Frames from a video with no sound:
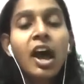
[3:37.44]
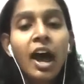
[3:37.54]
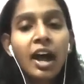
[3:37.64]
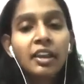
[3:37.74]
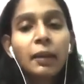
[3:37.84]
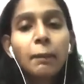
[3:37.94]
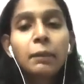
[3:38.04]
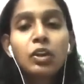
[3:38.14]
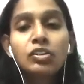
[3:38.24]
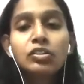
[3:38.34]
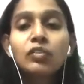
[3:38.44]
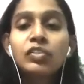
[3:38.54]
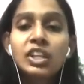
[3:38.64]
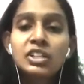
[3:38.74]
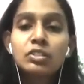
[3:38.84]
and because of
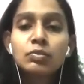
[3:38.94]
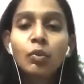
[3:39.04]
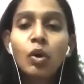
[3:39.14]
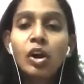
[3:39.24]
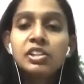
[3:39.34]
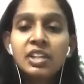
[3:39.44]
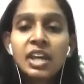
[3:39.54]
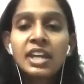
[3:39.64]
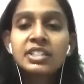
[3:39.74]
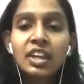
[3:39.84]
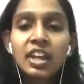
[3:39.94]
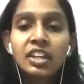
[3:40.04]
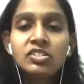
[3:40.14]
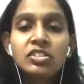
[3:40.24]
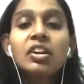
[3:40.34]
this small size range,